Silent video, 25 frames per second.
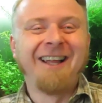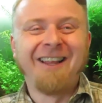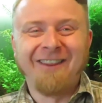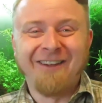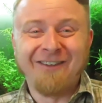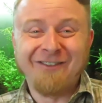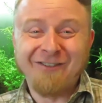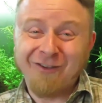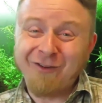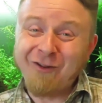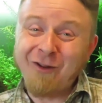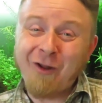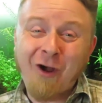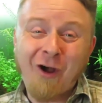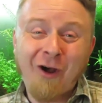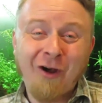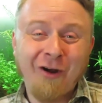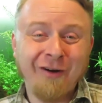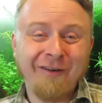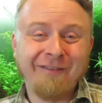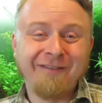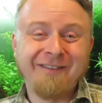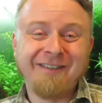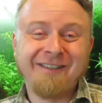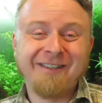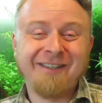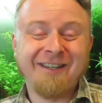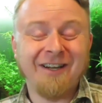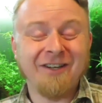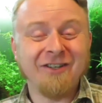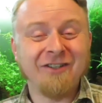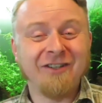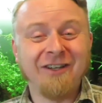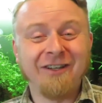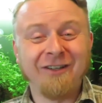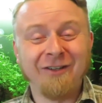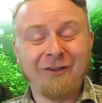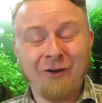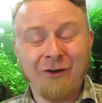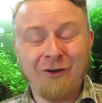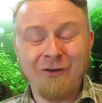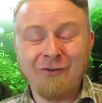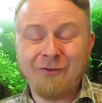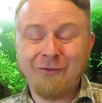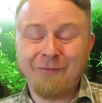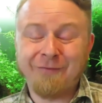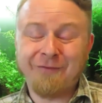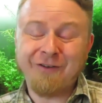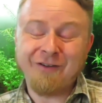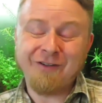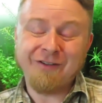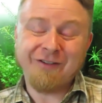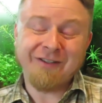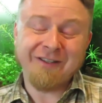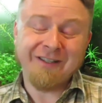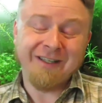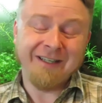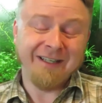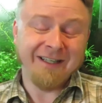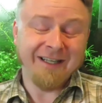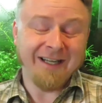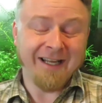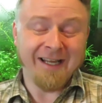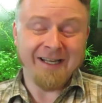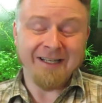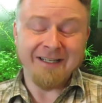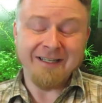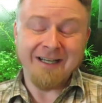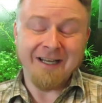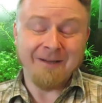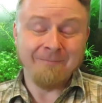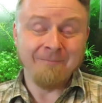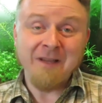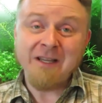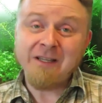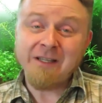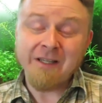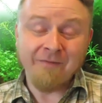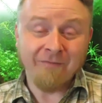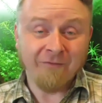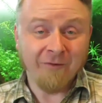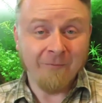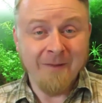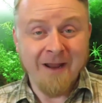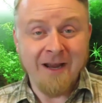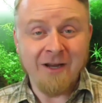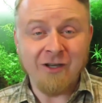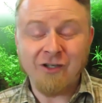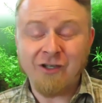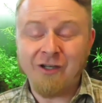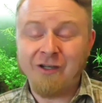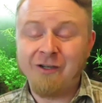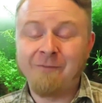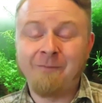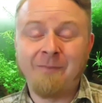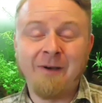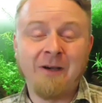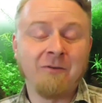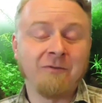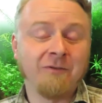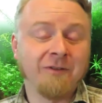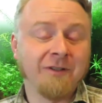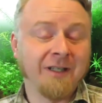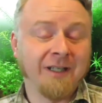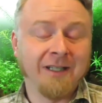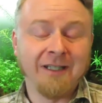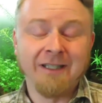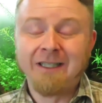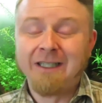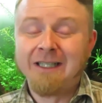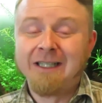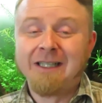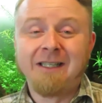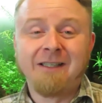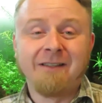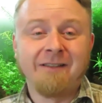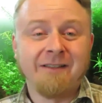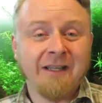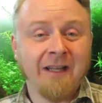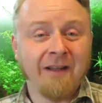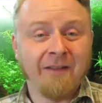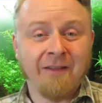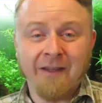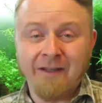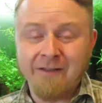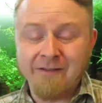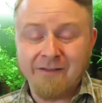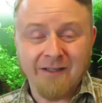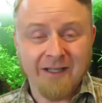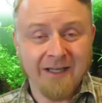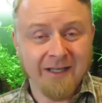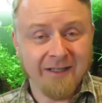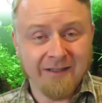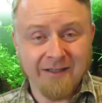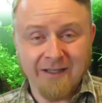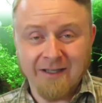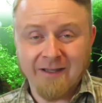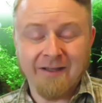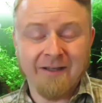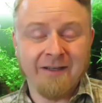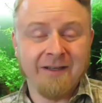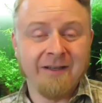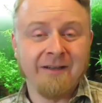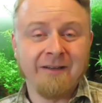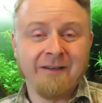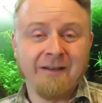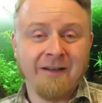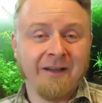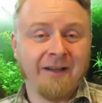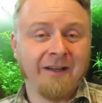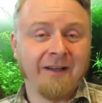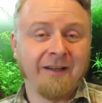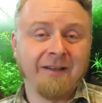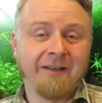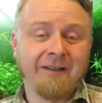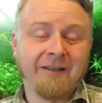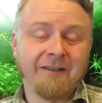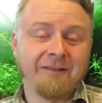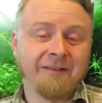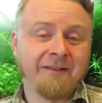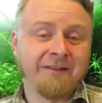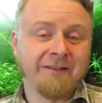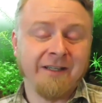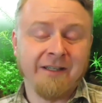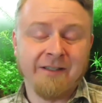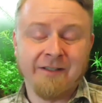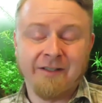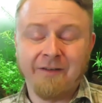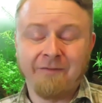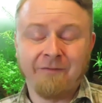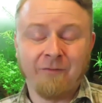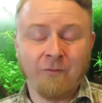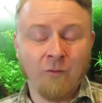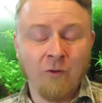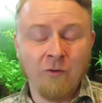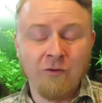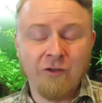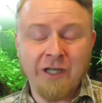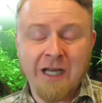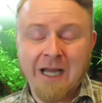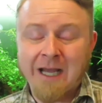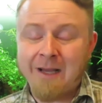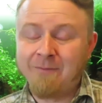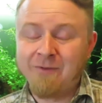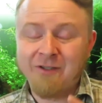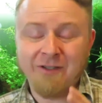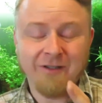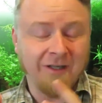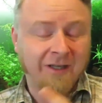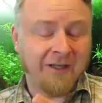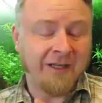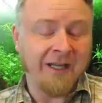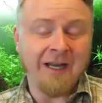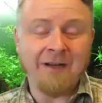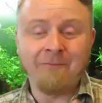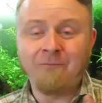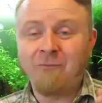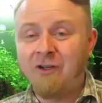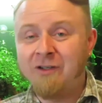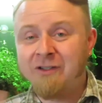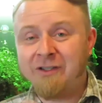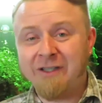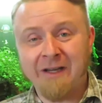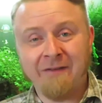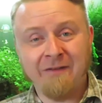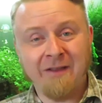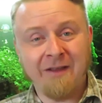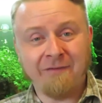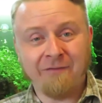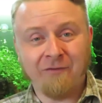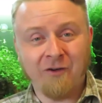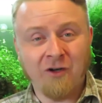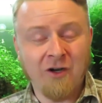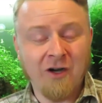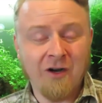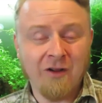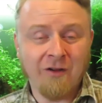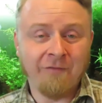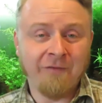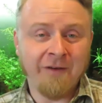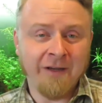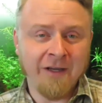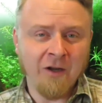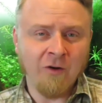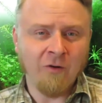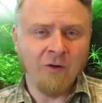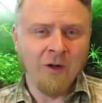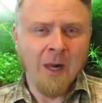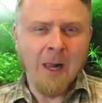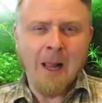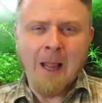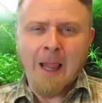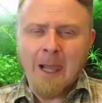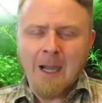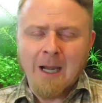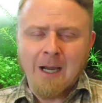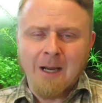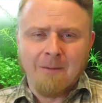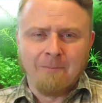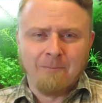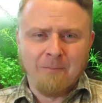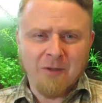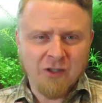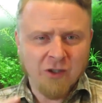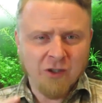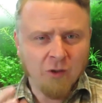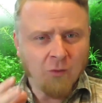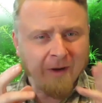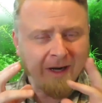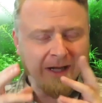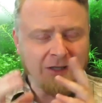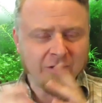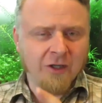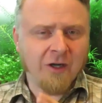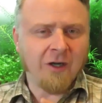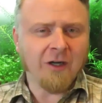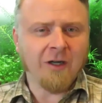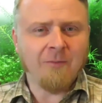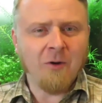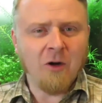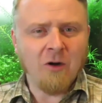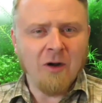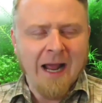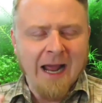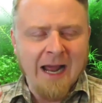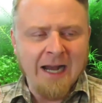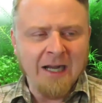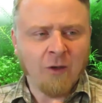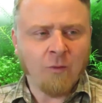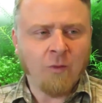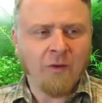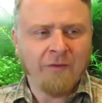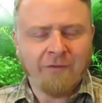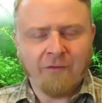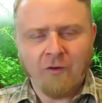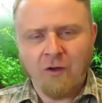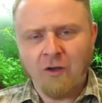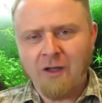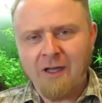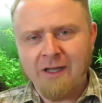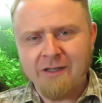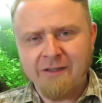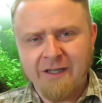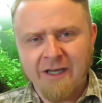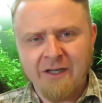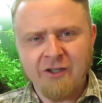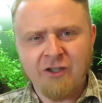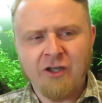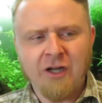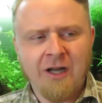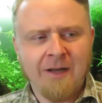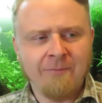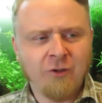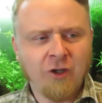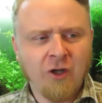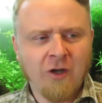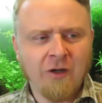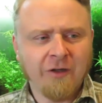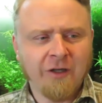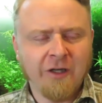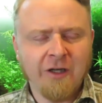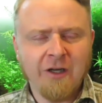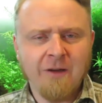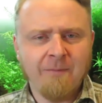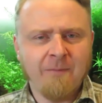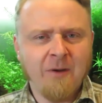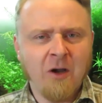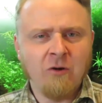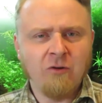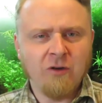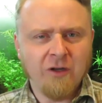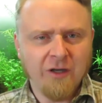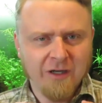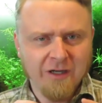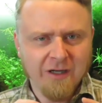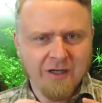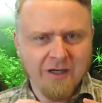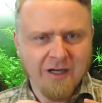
there's a lot of discussion and controversy and misinformation about, say, things like the necessity for root tabs. Again, I'm going to save that for another video. But so when I talk about adequate fertilization, I'm talking about